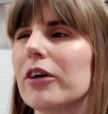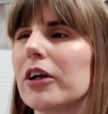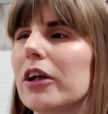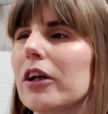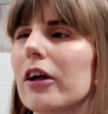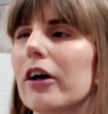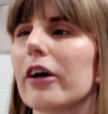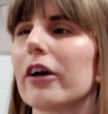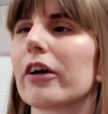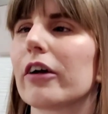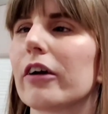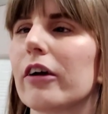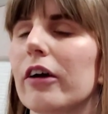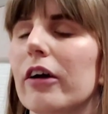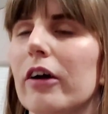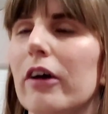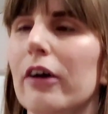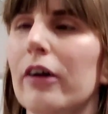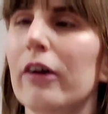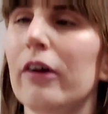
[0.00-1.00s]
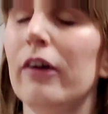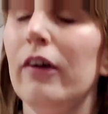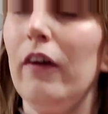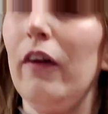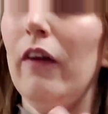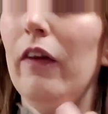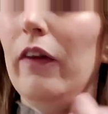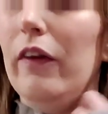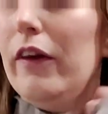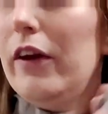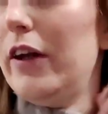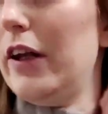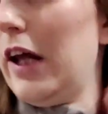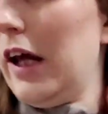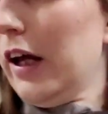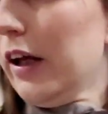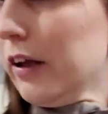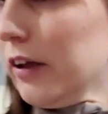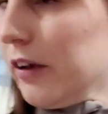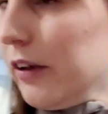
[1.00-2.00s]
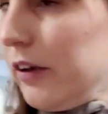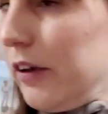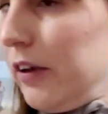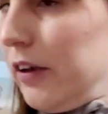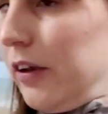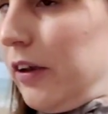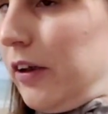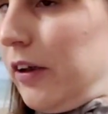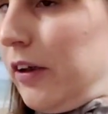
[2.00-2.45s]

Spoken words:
I really like the neck